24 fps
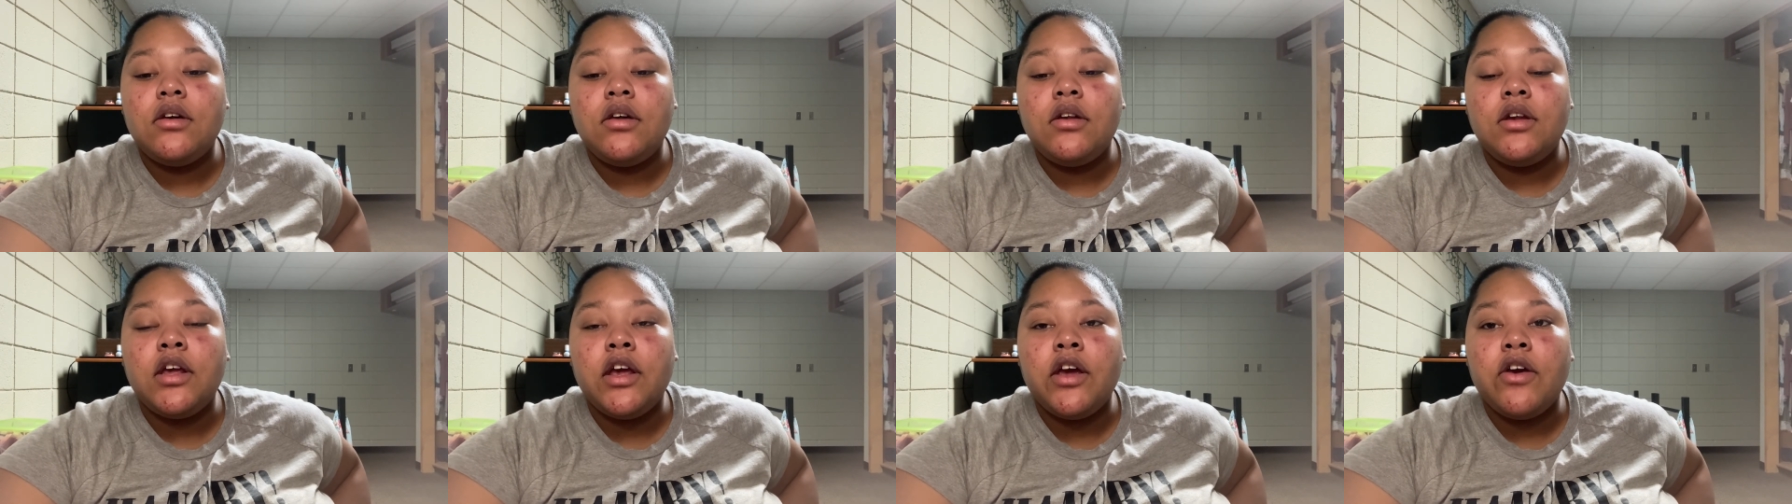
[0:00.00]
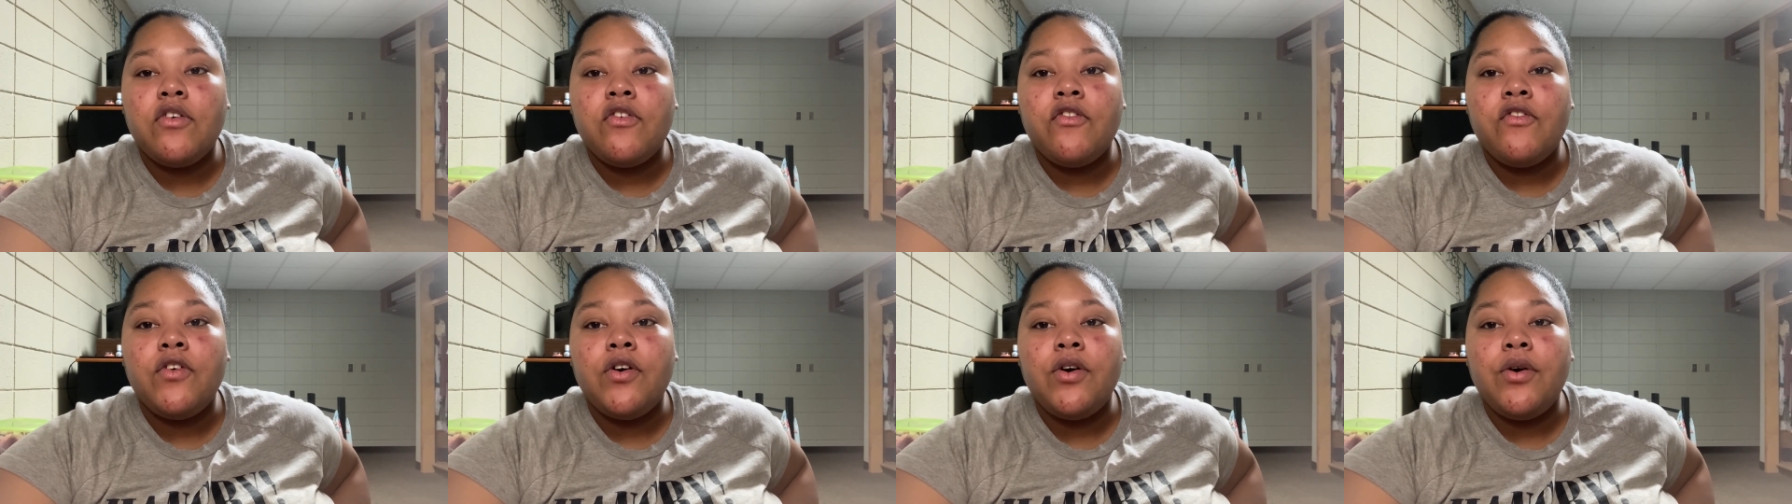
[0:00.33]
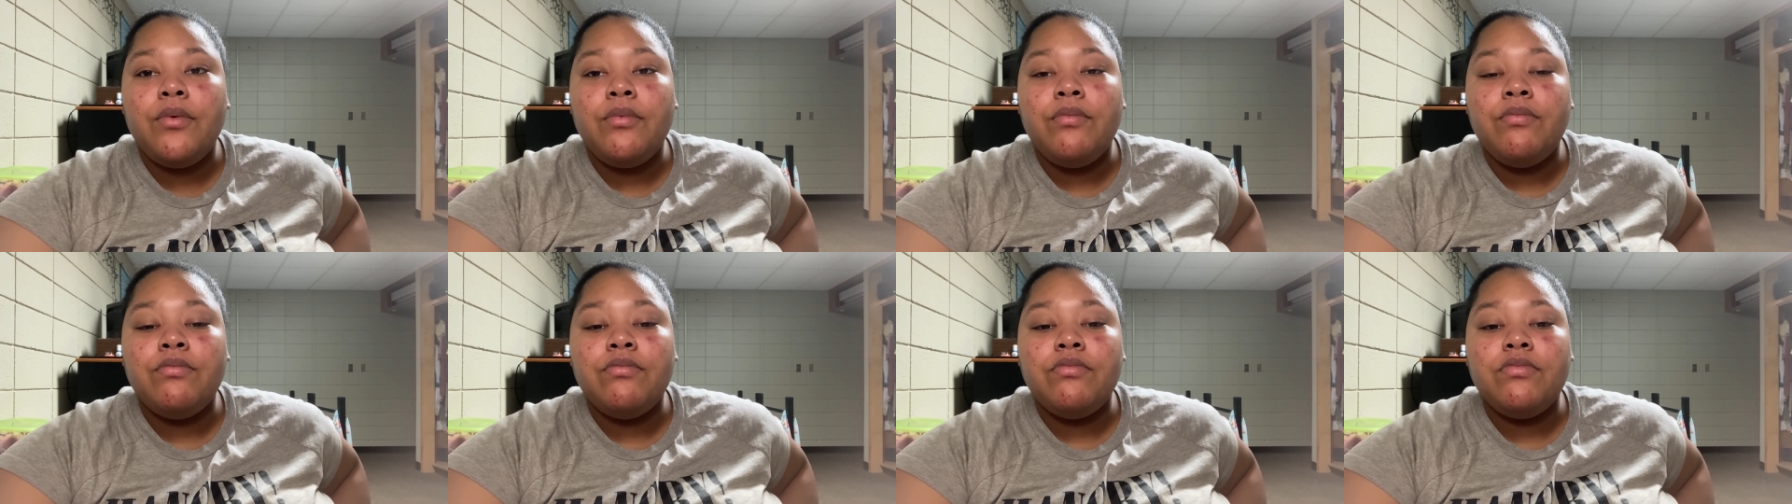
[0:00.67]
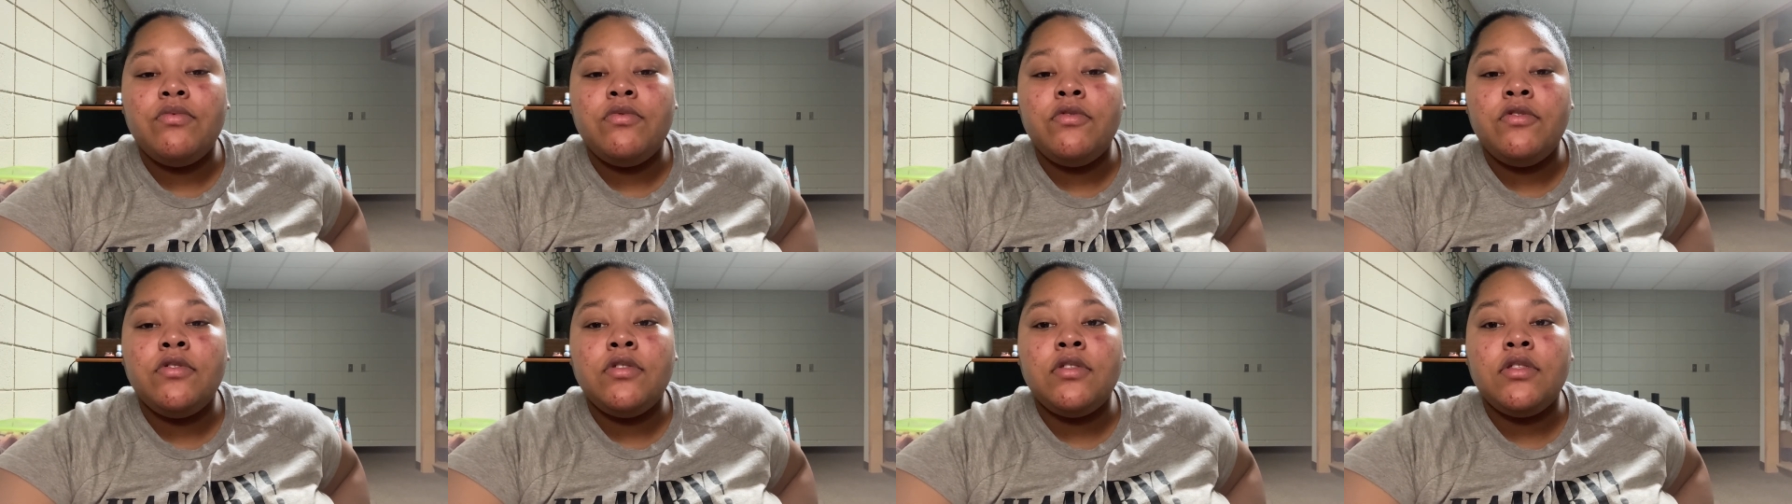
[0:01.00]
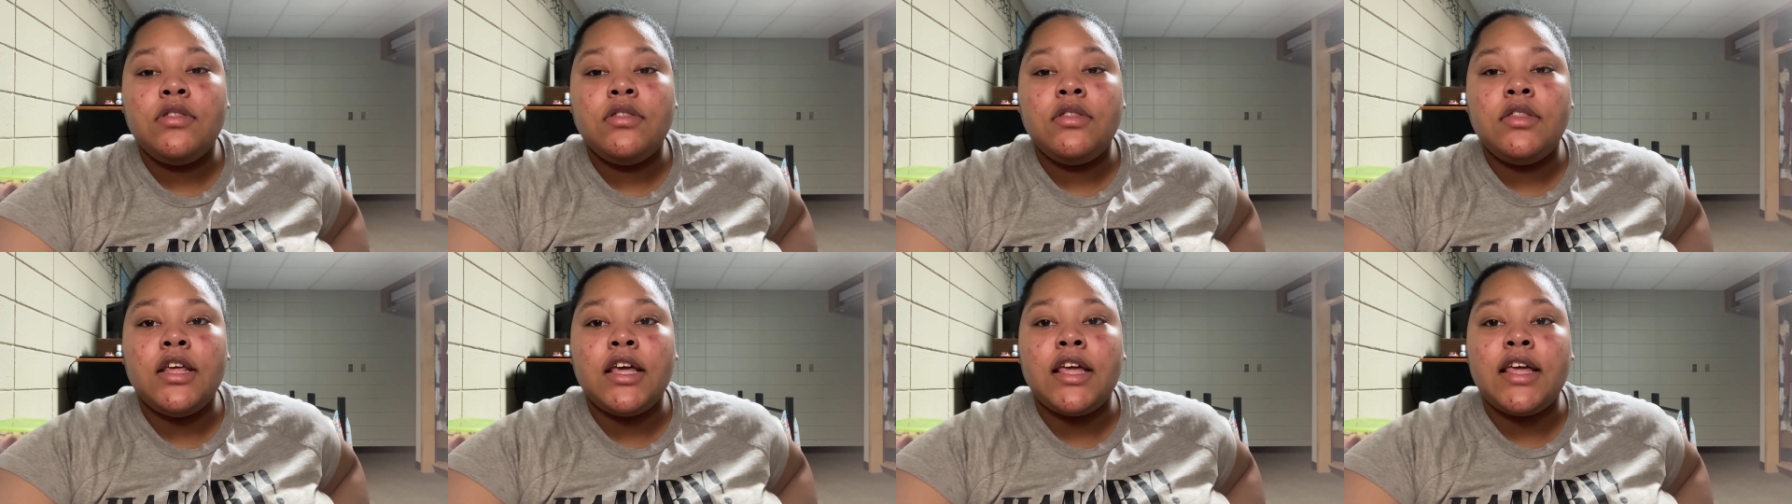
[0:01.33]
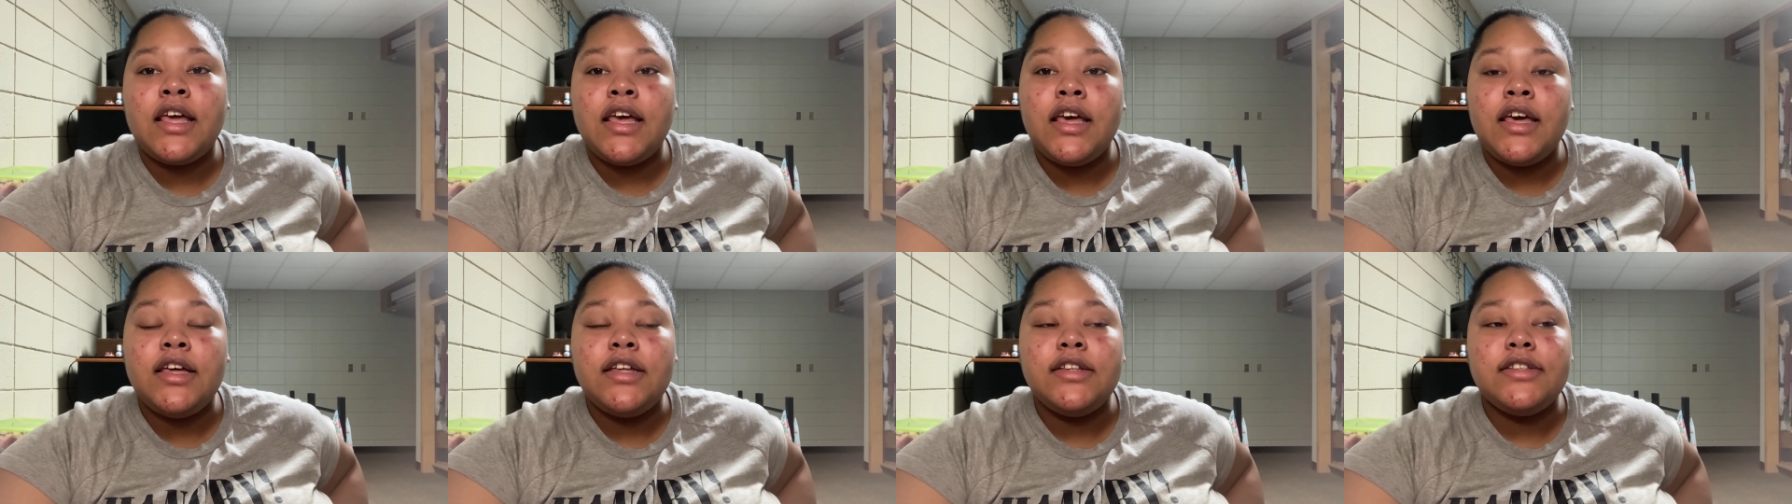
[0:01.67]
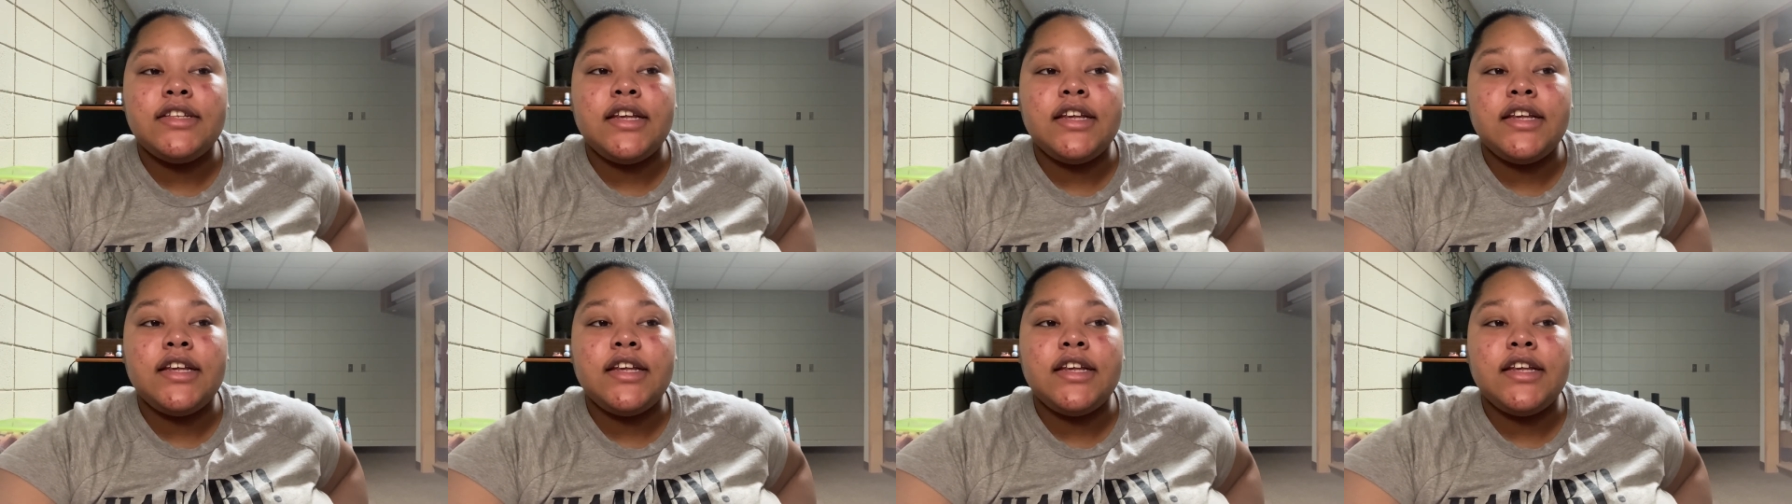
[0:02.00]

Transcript: and hear from the kids,